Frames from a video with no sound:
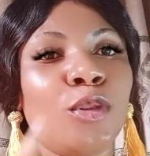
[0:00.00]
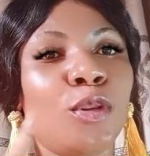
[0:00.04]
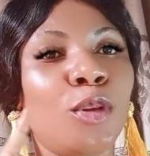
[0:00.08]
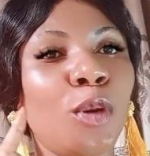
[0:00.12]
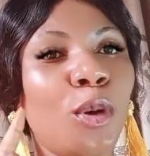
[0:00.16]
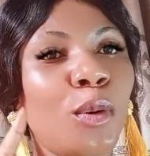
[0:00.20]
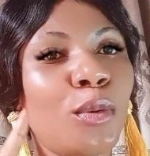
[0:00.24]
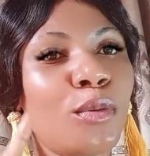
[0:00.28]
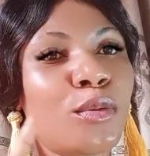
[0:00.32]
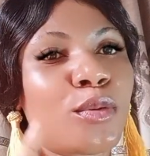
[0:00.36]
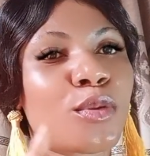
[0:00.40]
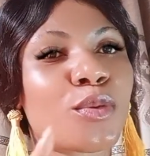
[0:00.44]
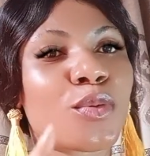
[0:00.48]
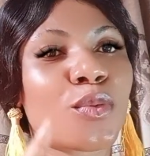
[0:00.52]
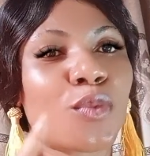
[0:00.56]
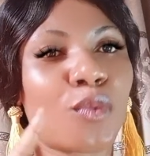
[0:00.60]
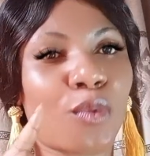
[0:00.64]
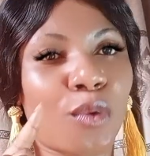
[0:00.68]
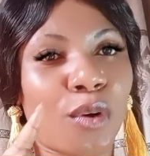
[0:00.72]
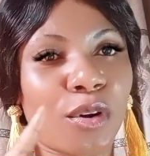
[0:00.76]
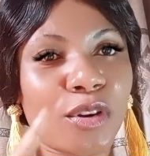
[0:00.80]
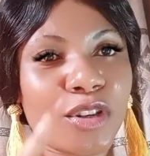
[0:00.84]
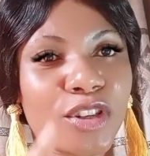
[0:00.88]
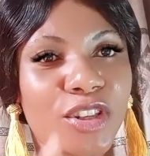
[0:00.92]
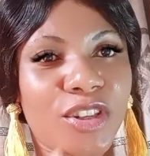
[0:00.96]
don't
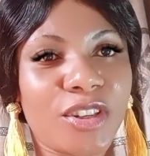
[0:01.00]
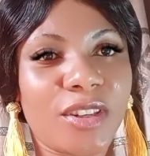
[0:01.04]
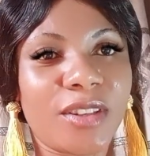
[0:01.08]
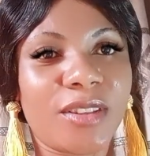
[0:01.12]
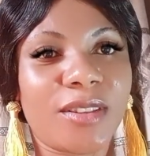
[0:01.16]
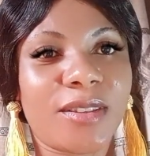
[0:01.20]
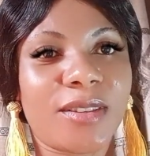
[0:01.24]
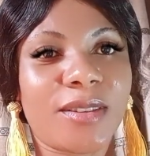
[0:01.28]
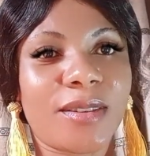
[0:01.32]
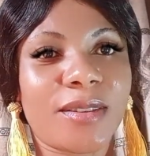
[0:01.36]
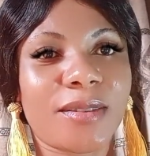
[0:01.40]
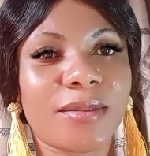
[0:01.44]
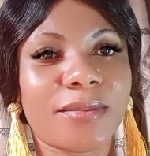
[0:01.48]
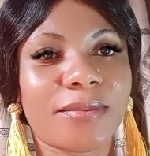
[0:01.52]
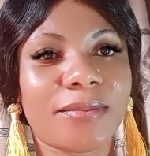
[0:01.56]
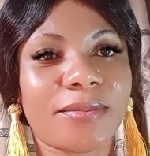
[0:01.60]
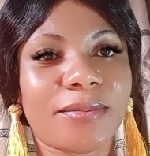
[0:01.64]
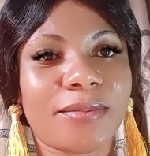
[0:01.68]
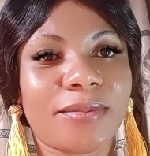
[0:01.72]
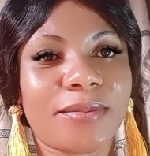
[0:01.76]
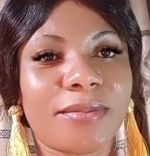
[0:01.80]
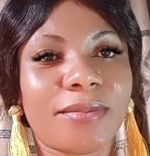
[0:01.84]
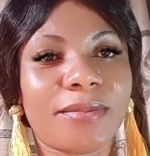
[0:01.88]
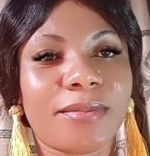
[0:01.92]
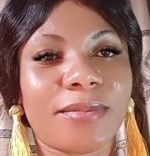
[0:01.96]
rush it.
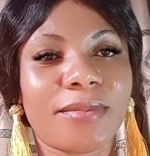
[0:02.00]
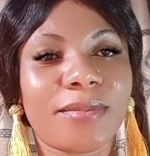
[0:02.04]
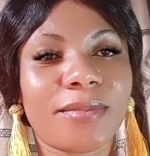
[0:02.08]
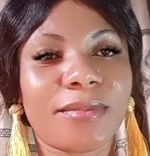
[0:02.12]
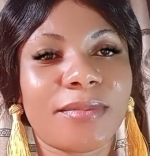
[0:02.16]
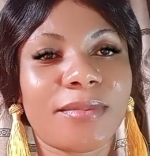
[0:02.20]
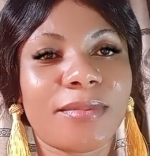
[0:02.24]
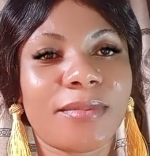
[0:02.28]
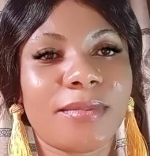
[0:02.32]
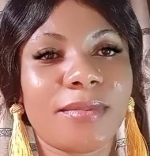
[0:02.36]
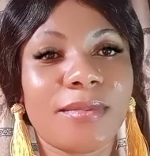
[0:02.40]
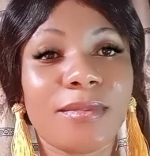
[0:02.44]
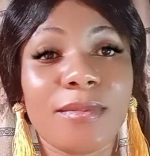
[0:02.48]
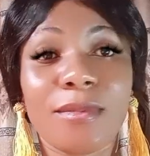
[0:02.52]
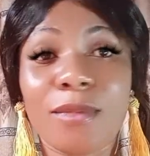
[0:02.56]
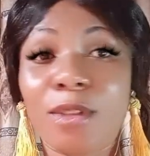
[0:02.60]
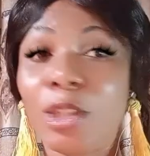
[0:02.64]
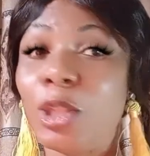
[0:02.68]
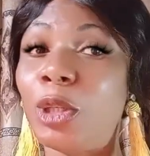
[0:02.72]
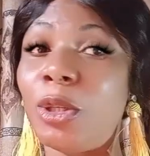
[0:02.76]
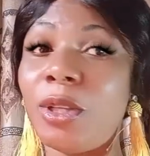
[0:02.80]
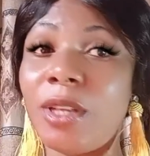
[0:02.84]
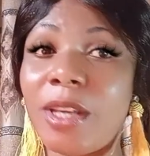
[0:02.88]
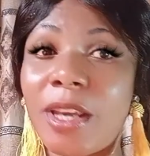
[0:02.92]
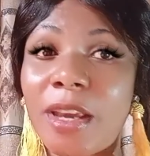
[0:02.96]

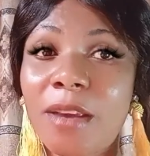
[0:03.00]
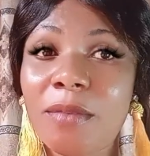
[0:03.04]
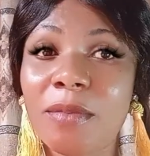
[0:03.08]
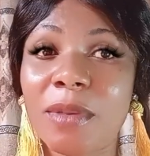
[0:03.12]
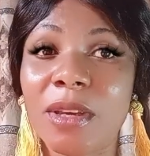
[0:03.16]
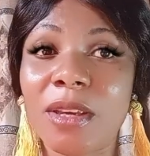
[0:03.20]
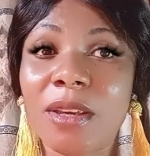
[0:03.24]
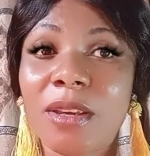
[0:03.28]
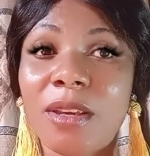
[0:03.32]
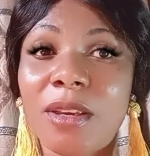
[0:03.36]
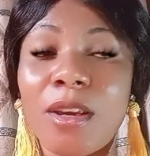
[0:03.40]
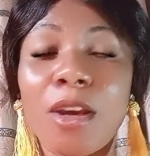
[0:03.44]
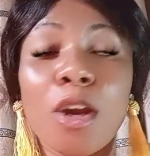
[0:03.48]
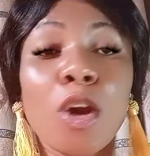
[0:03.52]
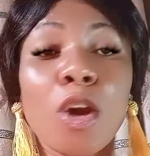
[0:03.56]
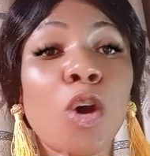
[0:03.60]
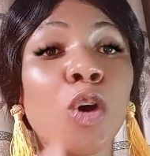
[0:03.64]
Do you hear me?